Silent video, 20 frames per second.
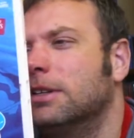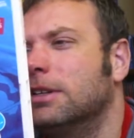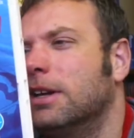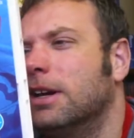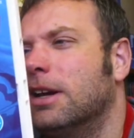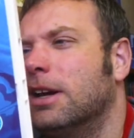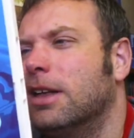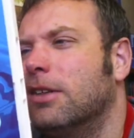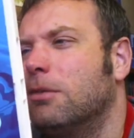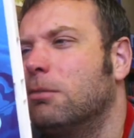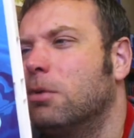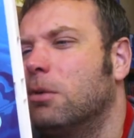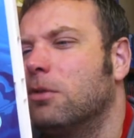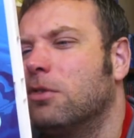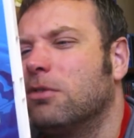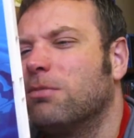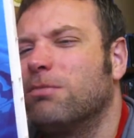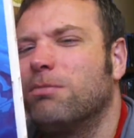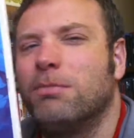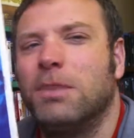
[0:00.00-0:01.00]
I think
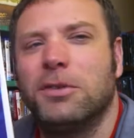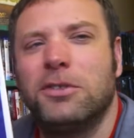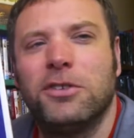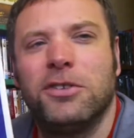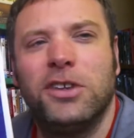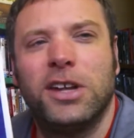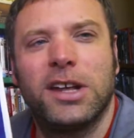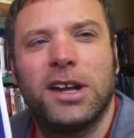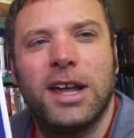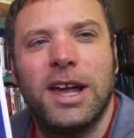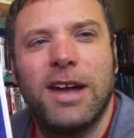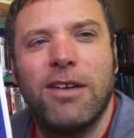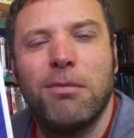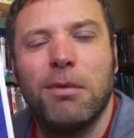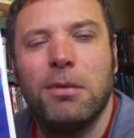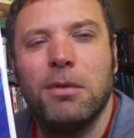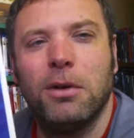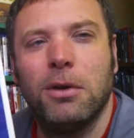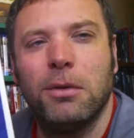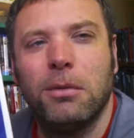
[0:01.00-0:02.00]
perhaps the second half
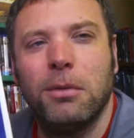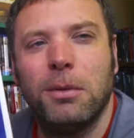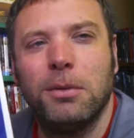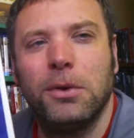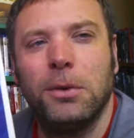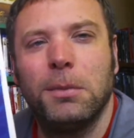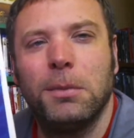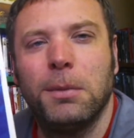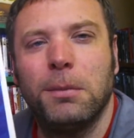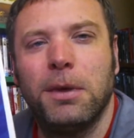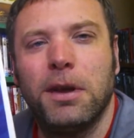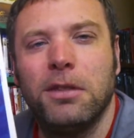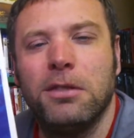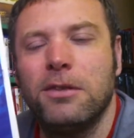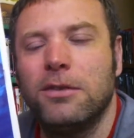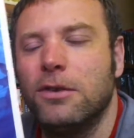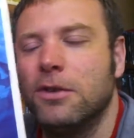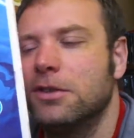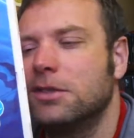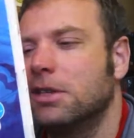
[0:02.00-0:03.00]
maybe was a little bit better than the
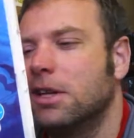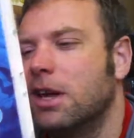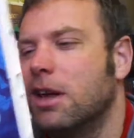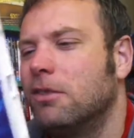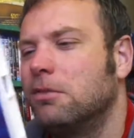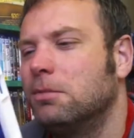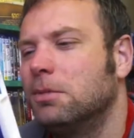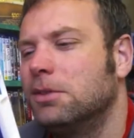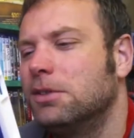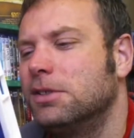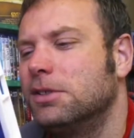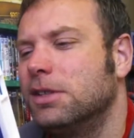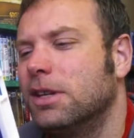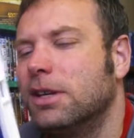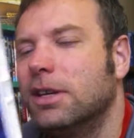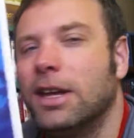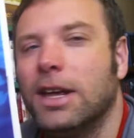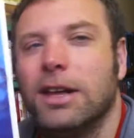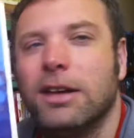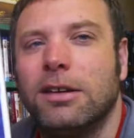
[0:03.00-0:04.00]
first half, but
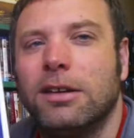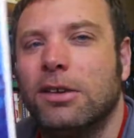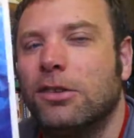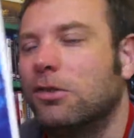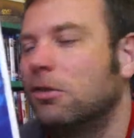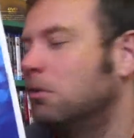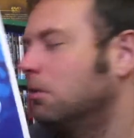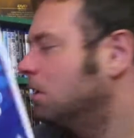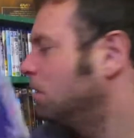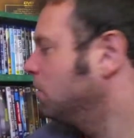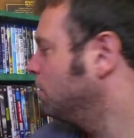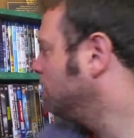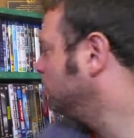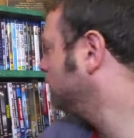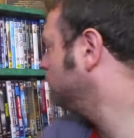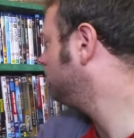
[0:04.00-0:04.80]
yeah, that's sort of our one.